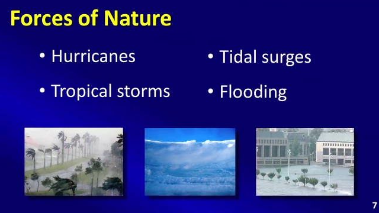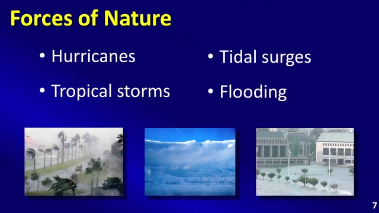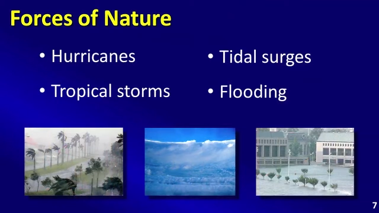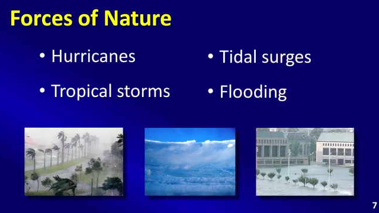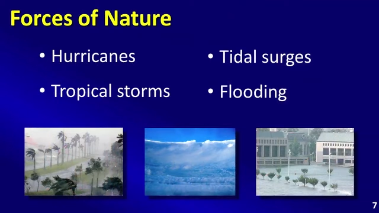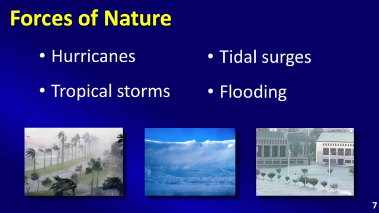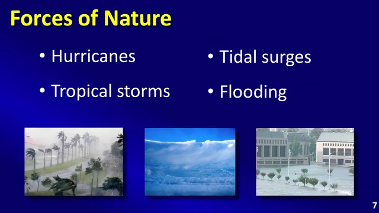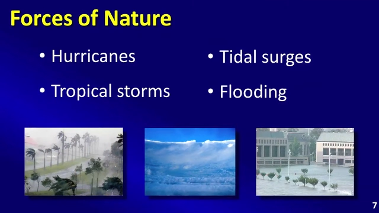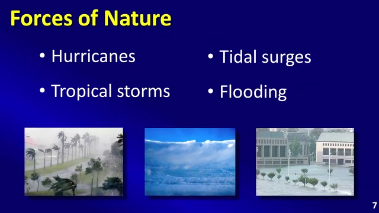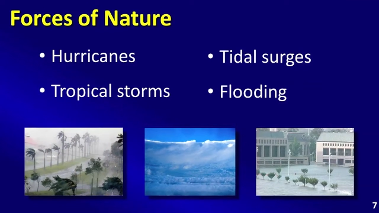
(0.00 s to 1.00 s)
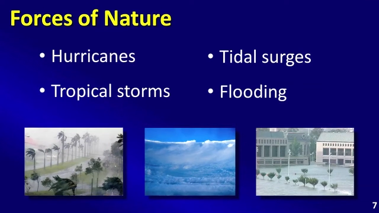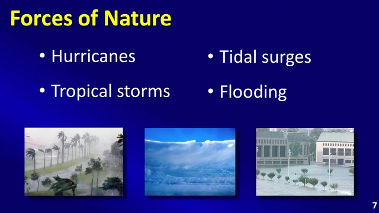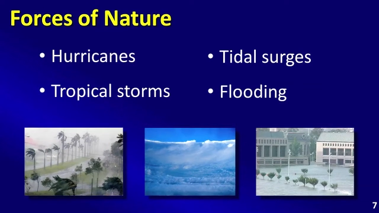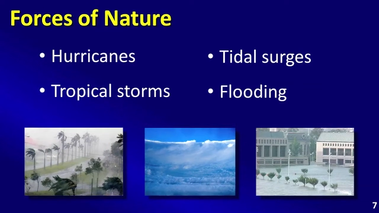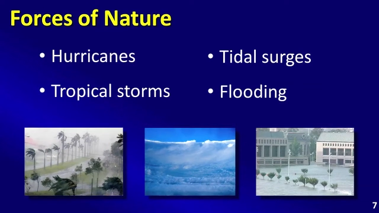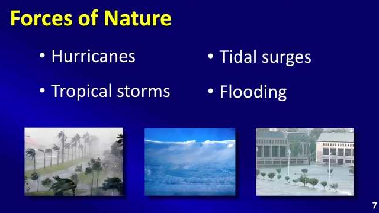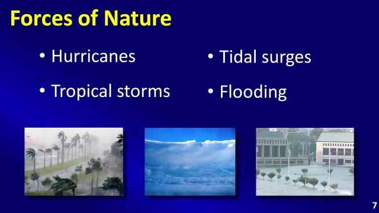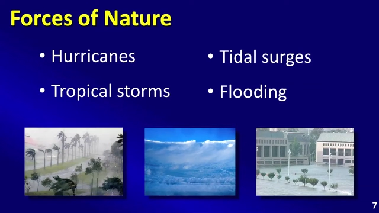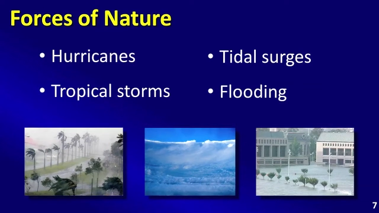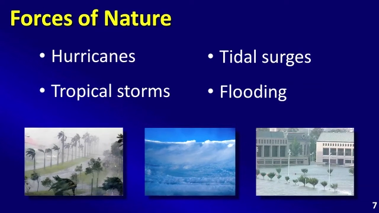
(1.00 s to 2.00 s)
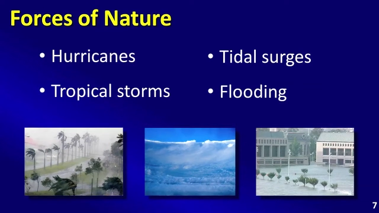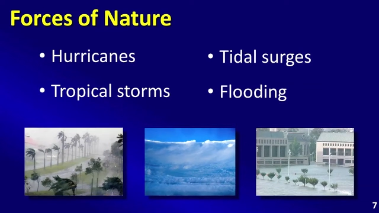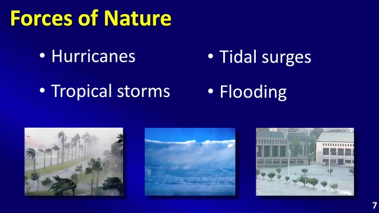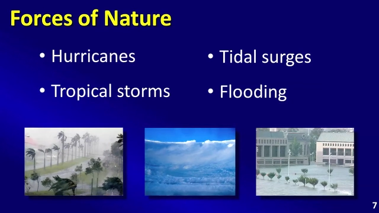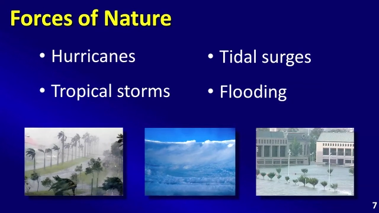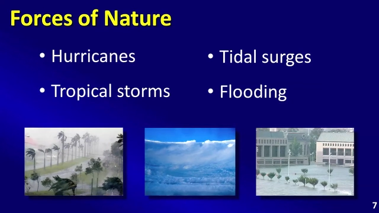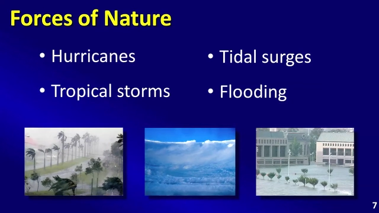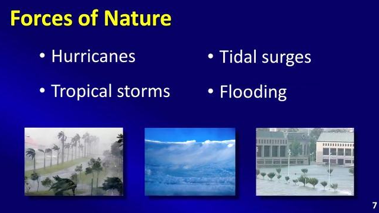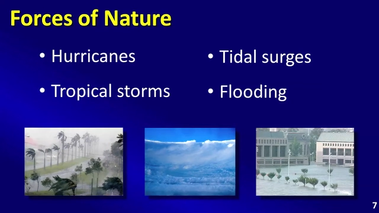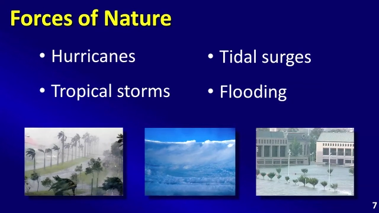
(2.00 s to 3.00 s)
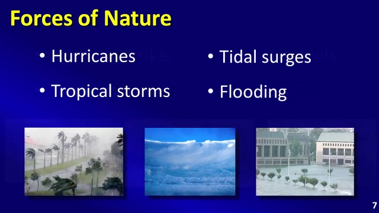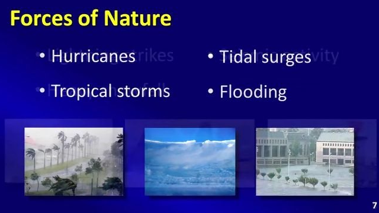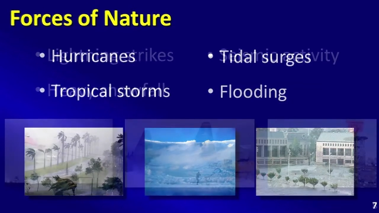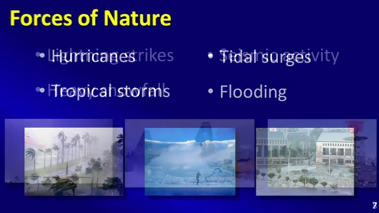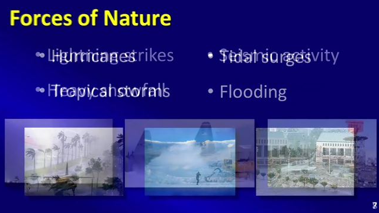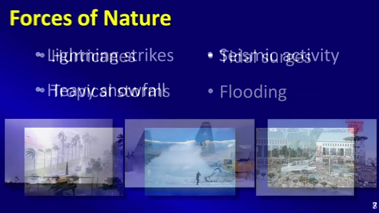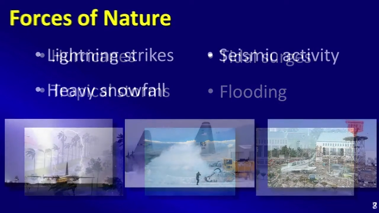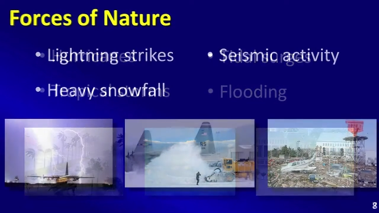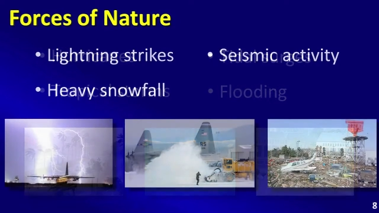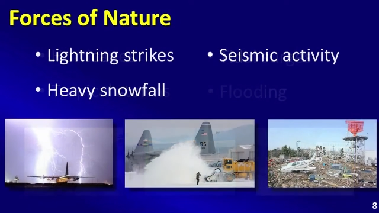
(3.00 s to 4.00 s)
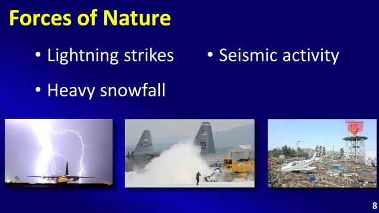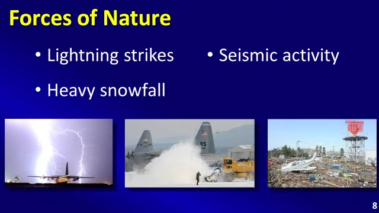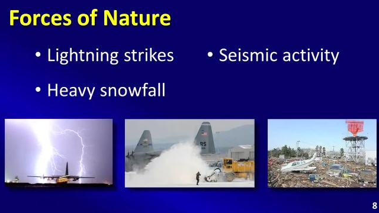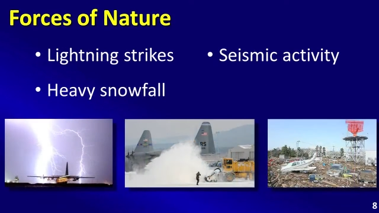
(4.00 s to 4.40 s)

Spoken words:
Nobody's mouth can be seen.